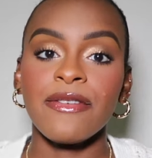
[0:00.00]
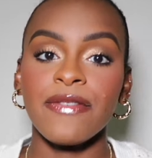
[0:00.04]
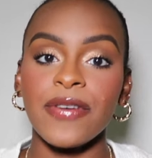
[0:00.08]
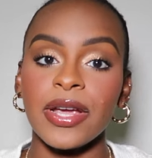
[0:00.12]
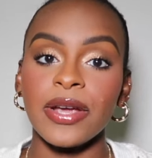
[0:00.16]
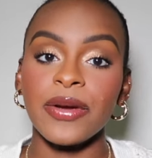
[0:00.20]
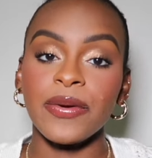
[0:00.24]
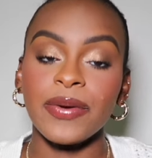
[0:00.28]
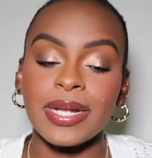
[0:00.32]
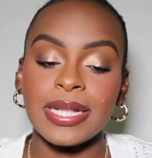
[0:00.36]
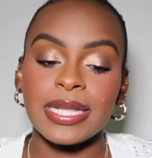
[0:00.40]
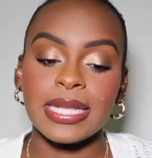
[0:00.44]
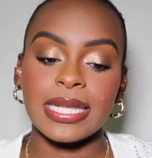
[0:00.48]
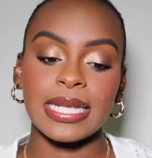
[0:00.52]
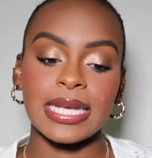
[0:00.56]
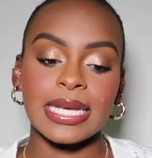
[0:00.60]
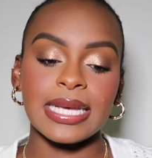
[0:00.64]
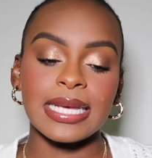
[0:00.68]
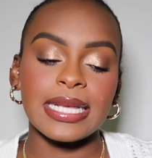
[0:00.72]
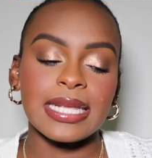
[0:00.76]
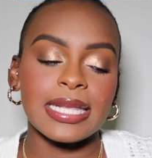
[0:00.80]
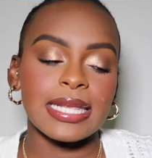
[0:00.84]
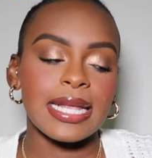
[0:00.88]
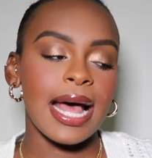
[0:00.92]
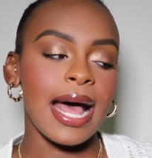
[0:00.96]

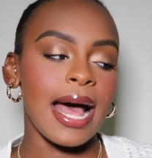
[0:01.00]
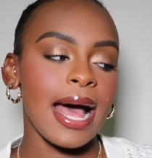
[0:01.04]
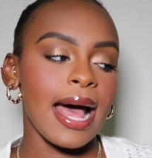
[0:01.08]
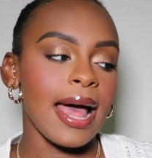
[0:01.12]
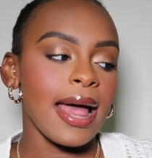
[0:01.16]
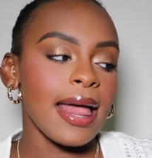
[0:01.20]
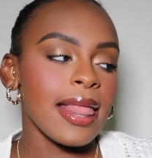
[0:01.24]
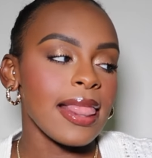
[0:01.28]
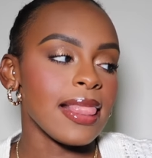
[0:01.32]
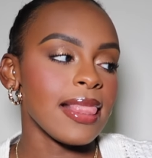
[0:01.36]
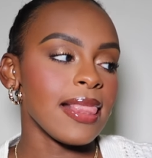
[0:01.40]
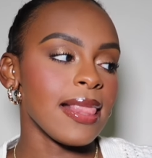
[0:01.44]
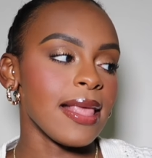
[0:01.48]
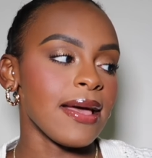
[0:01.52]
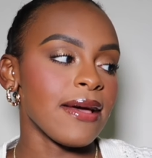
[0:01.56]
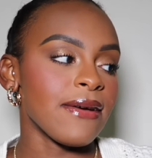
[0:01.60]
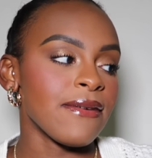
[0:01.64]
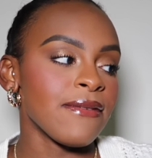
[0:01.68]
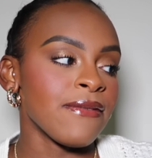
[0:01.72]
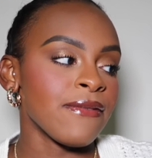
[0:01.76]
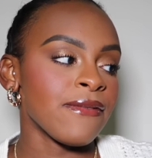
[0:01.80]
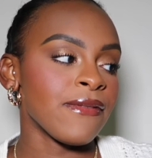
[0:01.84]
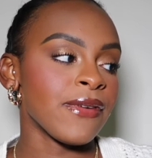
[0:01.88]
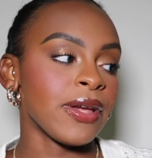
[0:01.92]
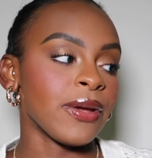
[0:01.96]
fragrances. I
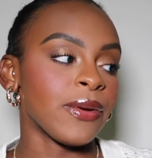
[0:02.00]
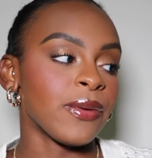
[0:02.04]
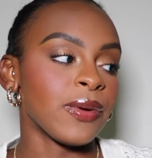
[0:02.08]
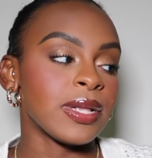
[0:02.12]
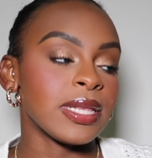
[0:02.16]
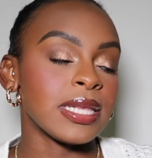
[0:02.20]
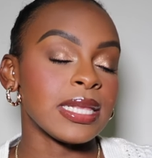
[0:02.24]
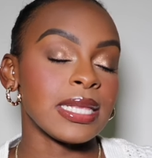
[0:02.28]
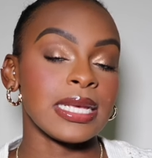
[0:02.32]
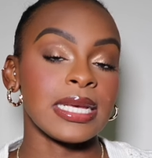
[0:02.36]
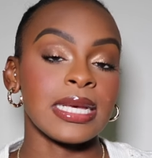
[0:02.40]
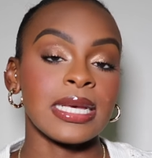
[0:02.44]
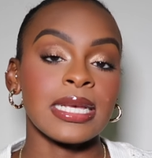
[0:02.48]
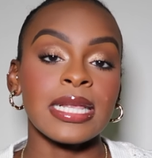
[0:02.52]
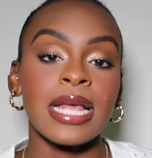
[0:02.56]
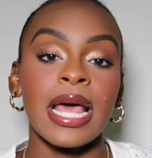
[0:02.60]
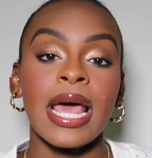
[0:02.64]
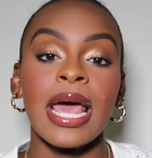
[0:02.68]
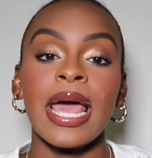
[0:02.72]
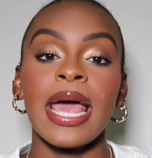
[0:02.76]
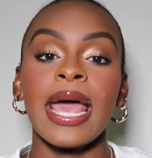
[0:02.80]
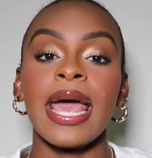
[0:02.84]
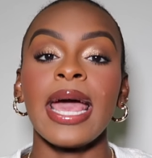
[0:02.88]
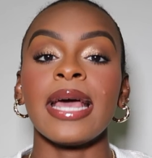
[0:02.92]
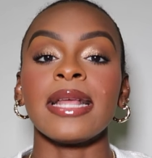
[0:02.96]
love fragrances.
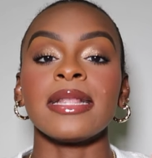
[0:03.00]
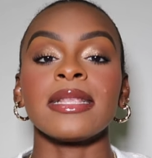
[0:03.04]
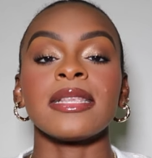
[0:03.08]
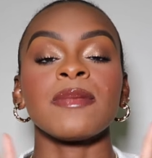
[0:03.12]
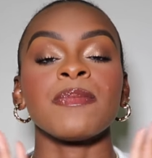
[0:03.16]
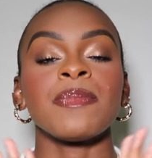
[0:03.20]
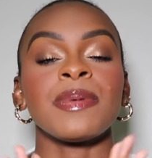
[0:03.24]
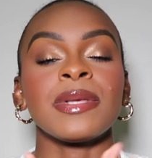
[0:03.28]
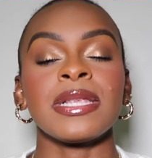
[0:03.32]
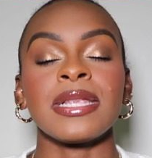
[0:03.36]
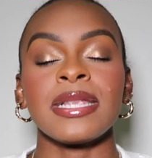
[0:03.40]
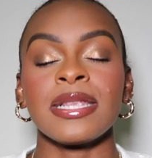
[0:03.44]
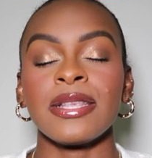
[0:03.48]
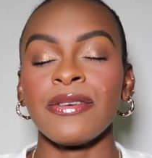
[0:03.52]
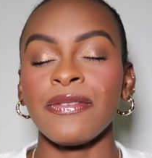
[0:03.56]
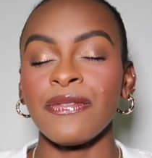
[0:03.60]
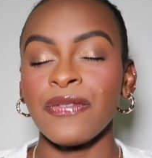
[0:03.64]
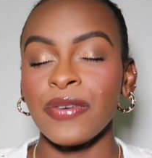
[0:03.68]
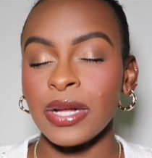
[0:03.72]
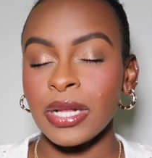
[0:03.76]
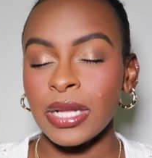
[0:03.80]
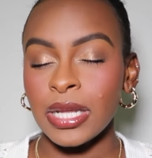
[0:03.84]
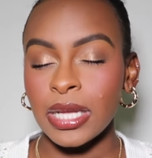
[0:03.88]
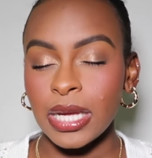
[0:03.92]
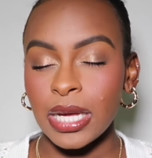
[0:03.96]
And
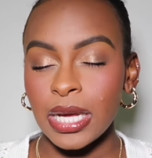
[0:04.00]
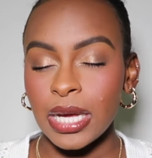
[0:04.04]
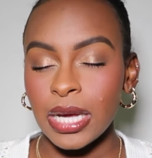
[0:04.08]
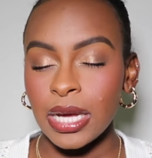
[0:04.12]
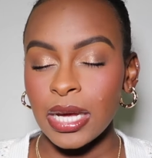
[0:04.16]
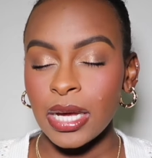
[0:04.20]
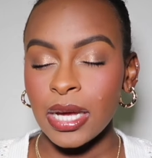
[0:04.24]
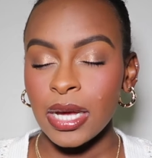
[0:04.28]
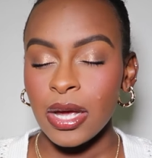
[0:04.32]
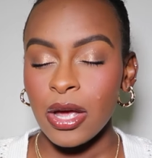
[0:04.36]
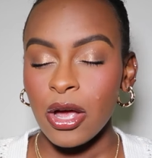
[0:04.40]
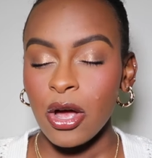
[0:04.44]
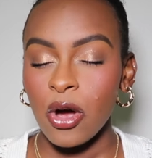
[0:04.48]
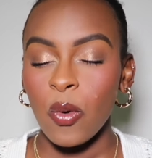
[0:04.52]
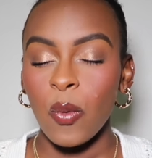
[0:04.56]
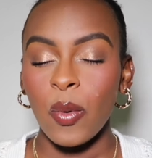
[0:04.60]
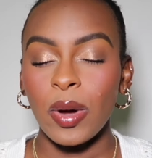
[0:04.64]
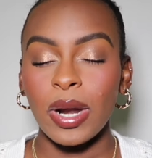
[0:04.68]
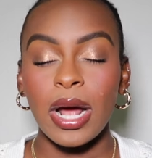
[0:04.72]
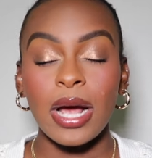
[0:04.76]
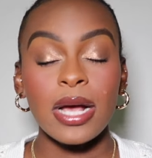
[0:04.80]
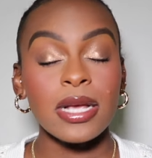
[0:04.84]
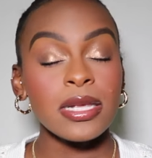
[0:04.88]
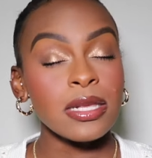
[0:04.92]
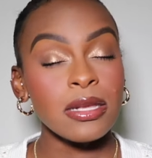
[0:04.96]
specifically,
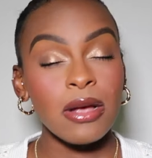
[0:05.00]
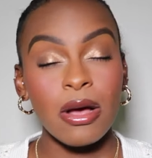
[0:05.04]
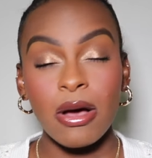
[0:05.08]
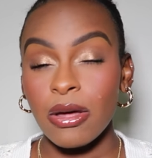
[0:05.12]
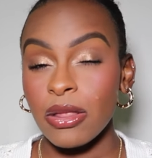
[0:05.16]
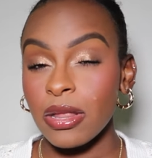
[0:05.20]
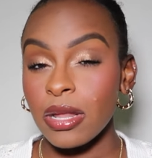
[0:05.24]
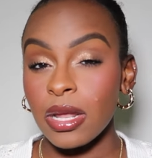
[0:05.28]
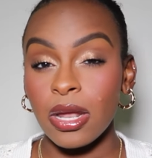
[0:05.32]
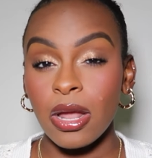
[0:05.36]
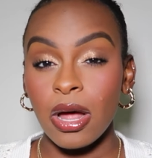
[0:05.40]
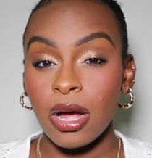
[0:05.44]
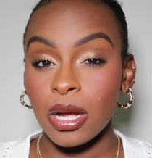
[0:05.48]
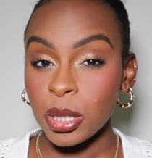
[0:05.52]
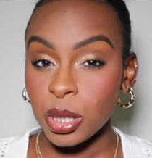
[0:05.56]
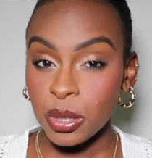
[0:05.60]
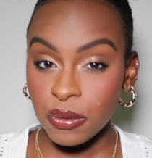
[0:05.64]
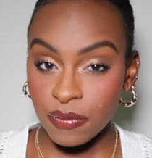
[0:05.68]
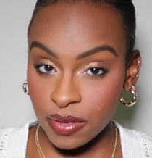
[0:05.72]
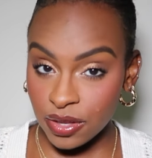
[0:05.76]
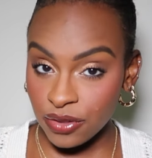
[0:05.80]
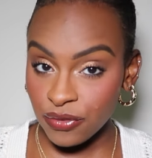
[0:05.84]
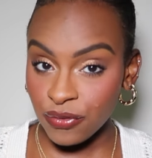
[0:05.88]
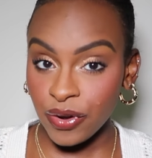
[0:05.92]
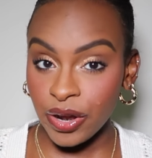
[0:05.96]
when I saw the launch
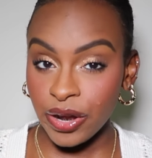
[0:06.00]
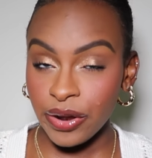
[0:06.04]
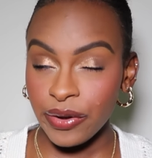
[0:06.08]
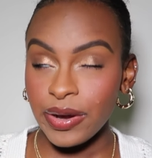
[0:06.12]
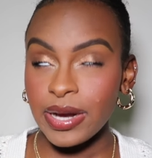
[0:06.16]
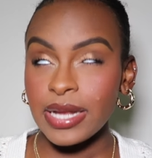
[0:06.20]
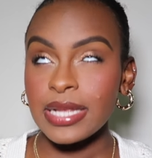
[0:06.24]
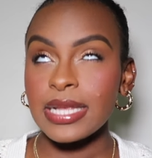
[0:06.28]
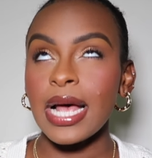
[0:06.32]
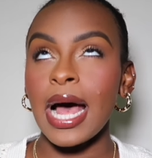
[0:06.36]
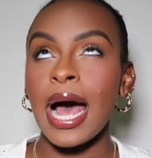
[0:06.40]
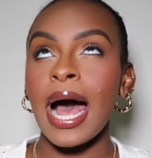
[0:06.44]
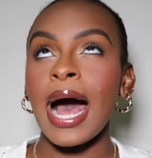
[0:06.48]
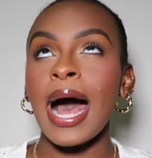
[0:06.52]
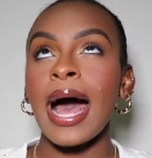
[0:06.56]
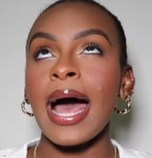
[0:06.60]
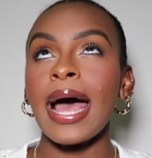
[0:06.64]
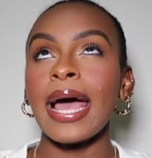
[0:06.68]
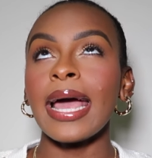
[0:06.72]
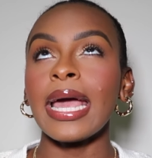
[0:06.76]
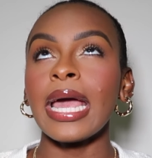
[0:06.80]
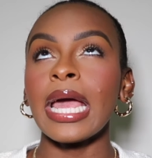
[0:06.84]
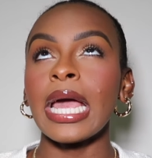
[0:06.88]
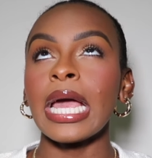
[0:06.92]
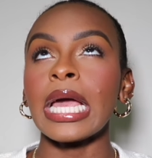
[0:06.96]
of this fragrance,
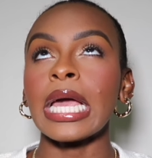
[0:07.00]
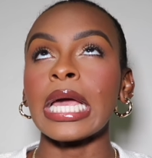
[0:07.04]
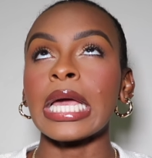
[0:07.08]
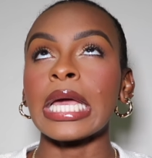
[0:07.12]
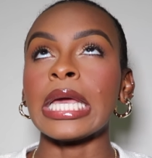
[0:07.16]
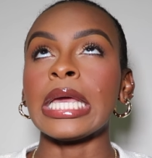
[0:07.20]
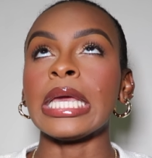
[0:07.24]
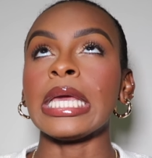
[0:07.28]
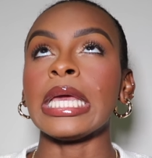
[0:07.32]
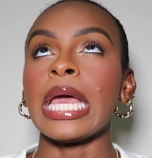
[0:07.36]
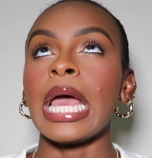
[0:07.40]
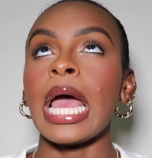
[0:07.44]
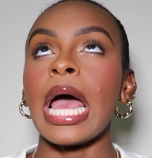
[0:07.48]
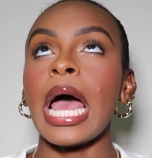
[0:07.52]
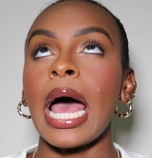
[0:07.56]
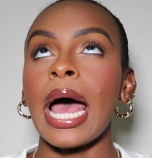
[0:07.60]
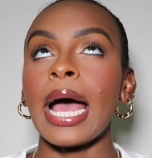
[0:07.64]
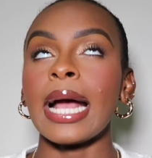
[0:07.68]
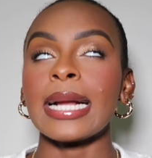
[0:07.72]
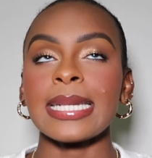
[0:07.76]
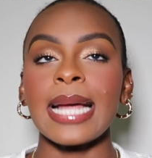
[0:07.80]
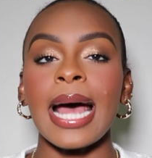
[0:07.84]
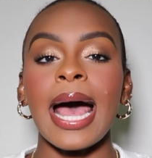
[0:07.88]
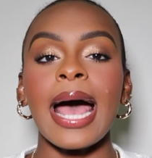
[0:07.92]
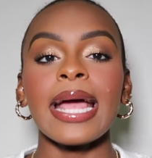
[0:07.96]
I
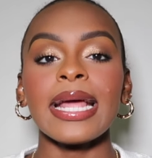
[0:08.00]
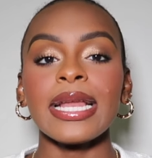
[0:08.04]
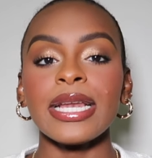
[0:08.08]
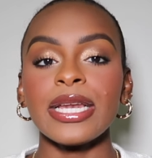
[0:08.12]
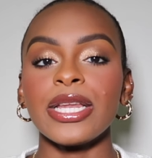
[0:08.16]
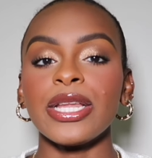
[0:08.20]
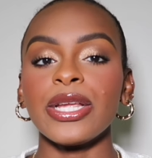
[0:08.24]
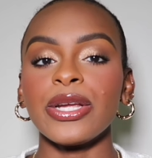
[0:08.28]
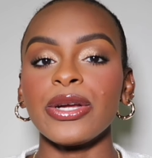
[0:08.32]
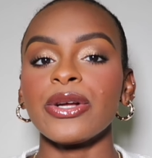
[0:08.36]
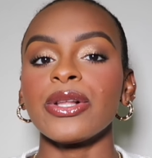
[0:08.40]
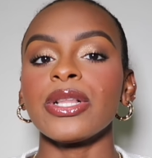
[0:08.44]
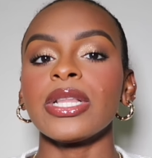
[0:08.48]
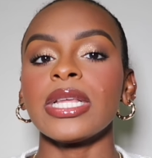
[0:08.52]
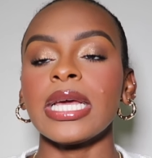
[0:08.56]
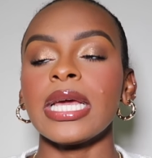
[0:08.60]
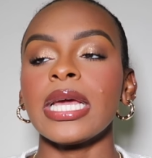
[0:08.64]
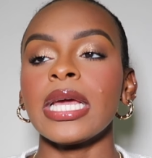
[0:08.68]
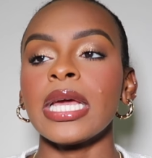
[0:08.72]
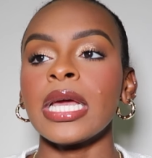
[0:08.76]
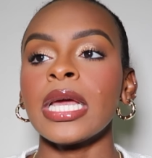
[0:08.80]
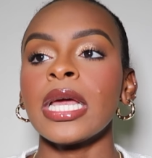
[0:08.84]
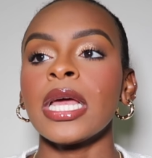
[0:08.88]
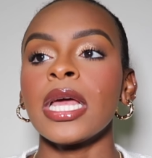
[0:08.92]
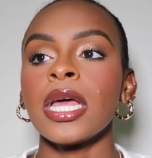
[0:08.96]
gagged. I
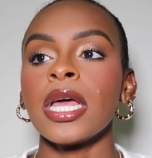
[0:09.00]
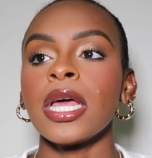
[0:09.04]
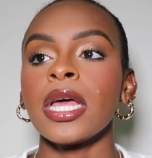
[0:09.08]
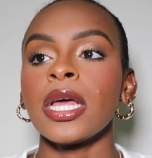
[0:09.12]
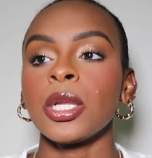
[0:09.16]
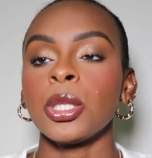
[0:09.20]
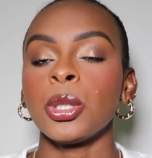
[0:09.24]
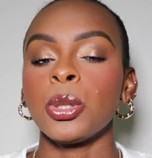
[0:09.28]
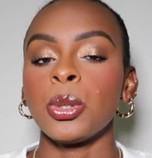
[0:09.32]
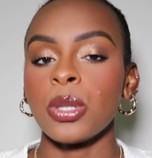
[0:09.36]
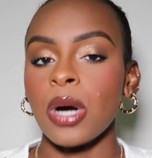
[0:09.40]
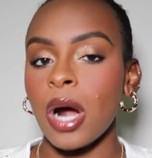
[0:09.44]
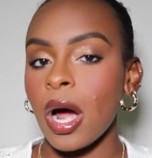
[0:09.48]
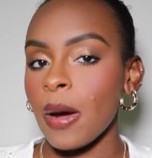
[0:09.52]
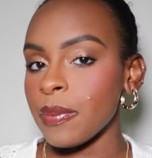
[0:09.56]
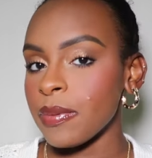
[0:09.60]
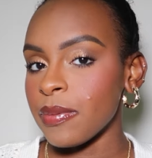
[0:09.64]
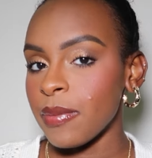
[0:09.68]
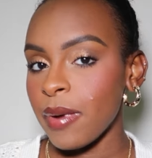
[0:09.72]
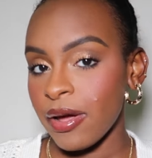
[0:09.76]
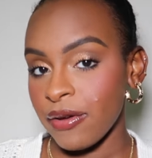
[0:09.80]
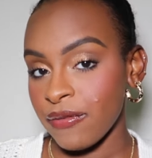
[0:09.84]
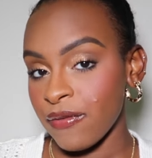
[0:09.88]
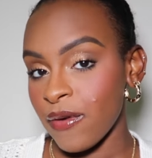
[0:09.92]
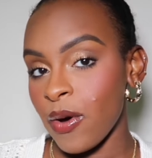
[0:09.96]
nearly dropped
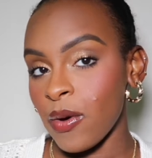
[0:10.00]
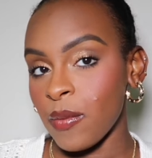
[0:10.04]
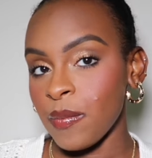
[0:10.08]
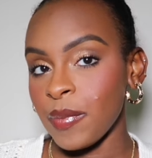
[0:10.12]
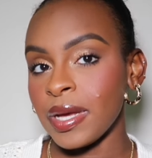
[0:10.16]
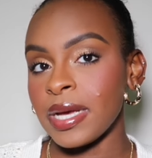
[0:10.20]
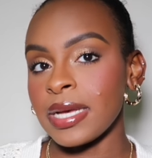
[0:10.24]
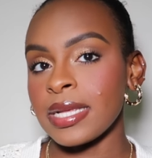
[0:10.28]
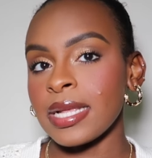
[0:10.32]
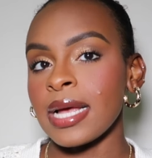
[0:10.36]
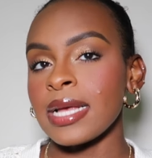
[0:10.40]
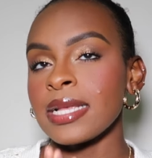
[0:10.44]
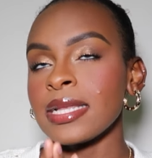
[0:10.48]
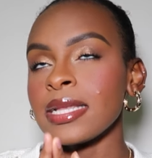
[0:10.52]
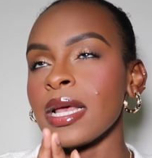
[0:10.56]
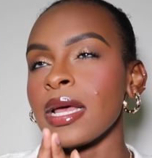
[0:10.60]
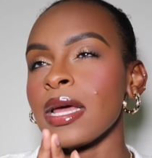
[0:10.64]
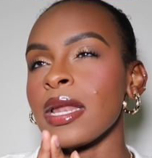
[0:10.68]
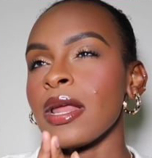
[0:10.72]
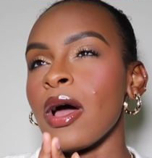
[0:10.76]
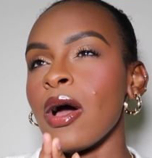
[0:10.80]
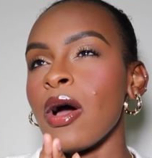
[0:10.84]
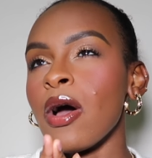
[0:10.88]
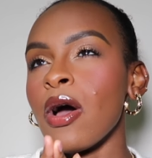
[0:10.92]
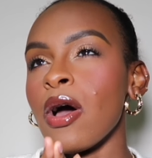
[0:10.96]
my phone because I
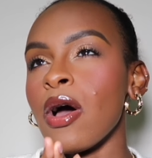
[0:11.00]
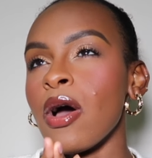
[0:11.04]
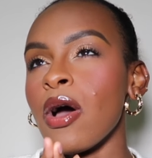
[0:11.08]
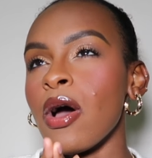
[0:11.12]
said,